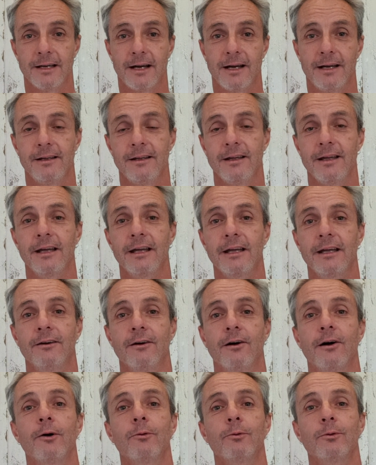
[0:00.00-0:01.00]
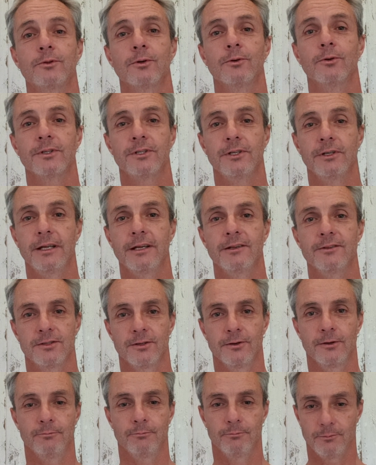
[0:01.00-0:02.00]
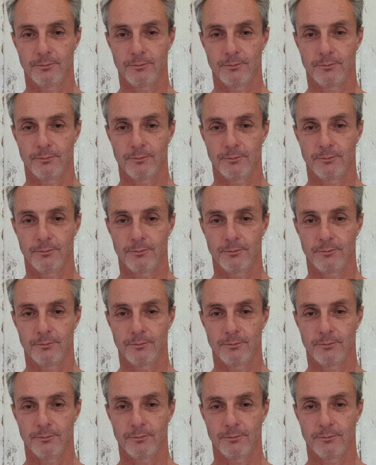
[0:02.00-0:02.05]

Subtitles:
day, and I will talk to you again soon.